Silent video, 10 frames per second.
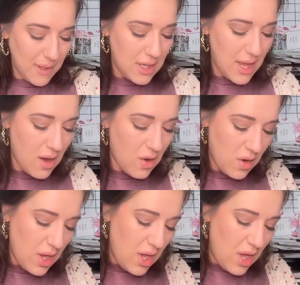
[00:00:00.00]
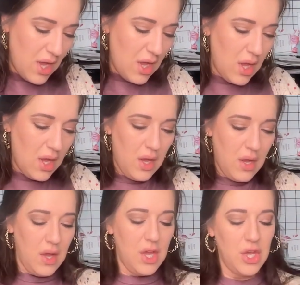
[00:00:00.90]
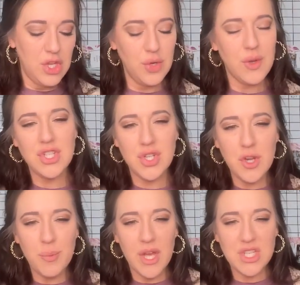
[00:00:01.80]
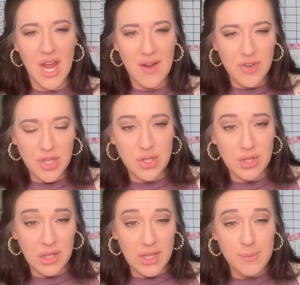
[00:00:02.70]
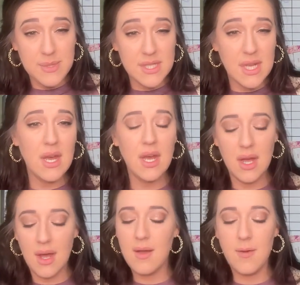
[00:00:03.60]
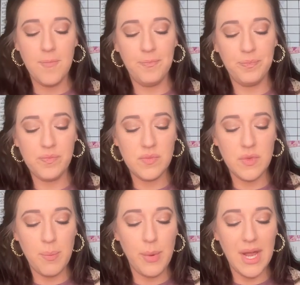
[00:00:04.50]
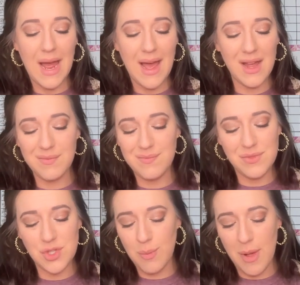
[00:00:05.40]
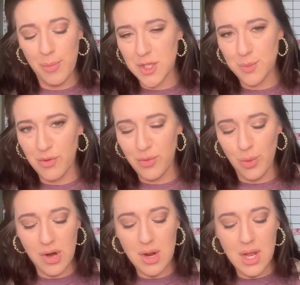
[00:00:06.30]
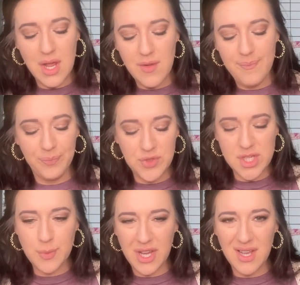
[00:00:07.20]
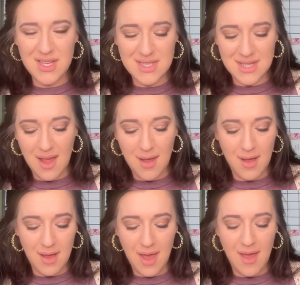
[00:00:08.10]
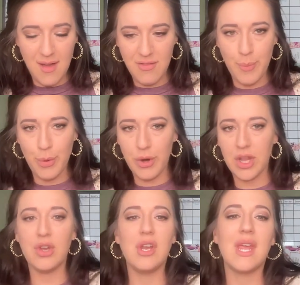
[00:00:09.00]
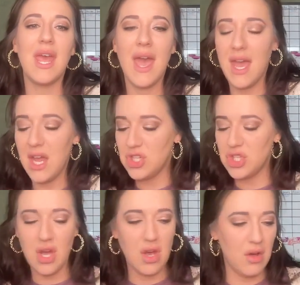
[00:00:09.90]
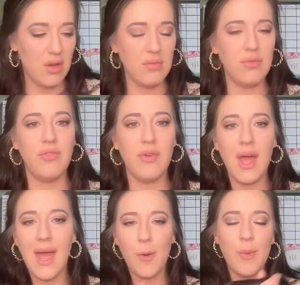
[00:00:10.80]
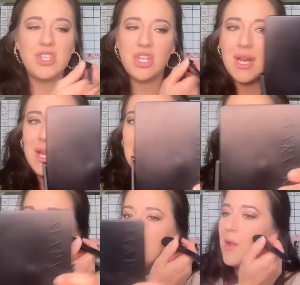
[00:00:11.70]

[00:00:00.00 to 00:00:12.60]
Now, you could do your blush after you do your lips, but I do my blush before just because I have a pretty good gauge of how much I need.